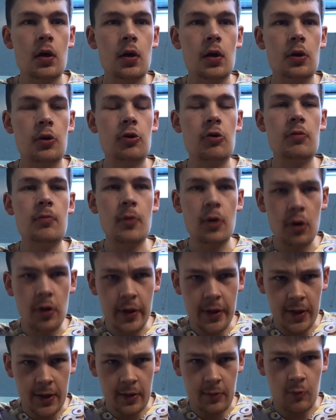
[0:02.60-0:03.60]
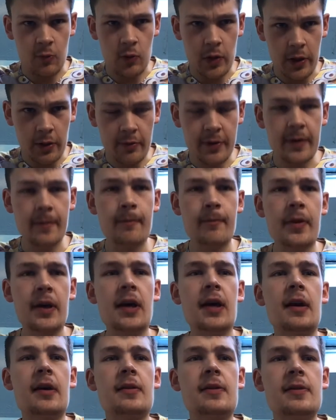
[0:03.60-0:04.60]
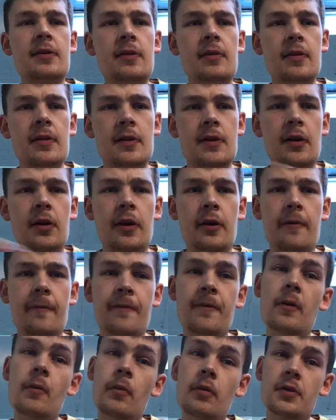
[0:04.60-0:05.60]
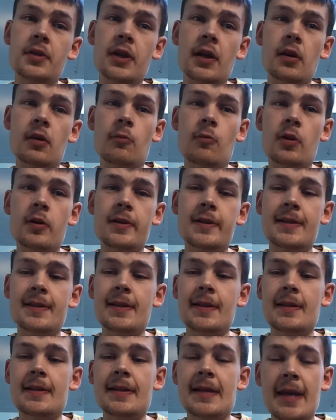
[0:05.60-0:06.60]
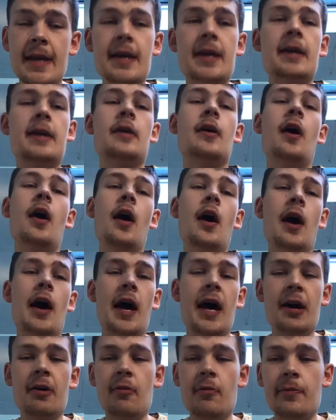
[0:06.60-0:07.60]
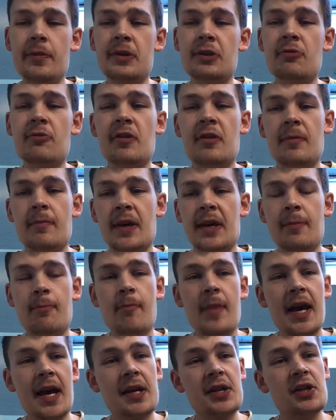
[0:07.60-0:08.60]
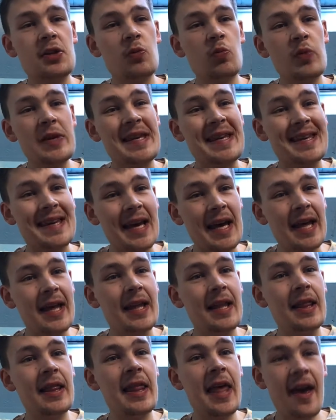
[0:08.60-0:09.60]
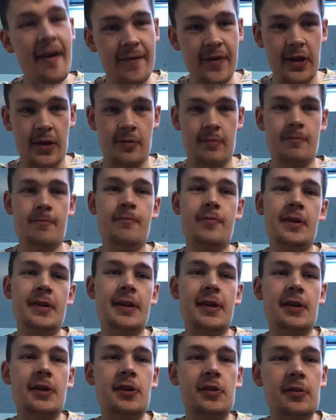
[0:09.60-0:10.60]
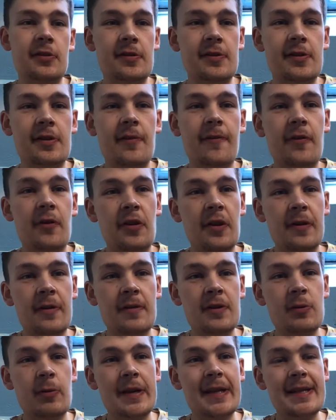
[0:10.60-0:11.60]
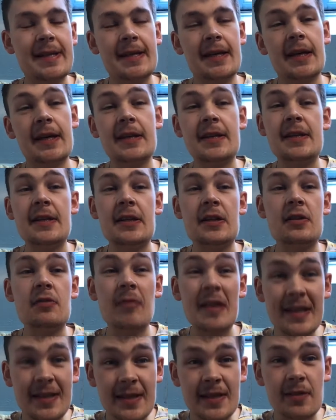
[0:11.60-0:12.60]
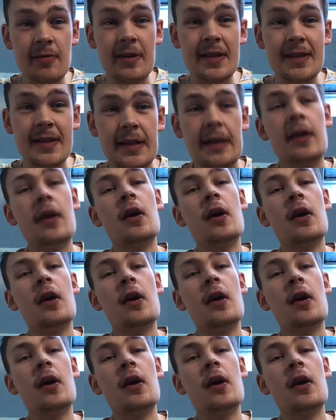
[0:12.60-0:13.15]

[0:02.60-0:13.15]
Good morning, welcome back to the Dugout Football channel, where today I will be doing my match week 11 predictions for the 2019-2020